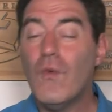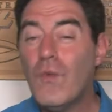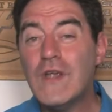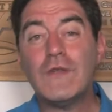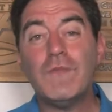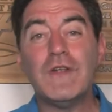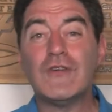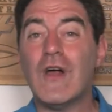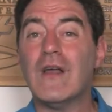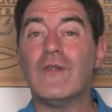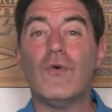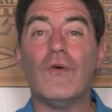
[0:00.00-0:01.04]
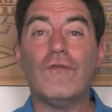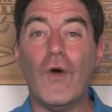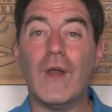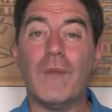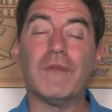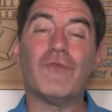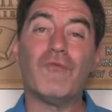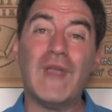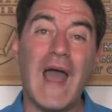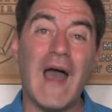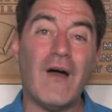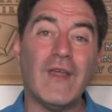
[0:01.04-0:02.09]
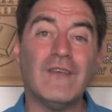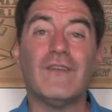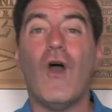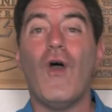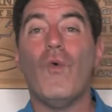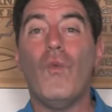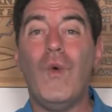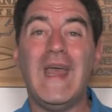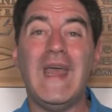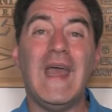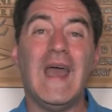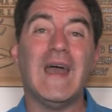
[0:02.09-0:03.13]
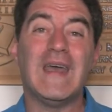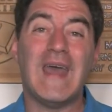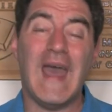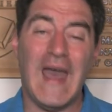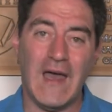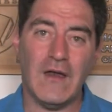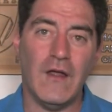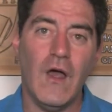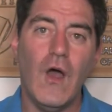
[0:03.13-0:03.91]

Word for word: We should be trying to avoid it, but the reality is we can't.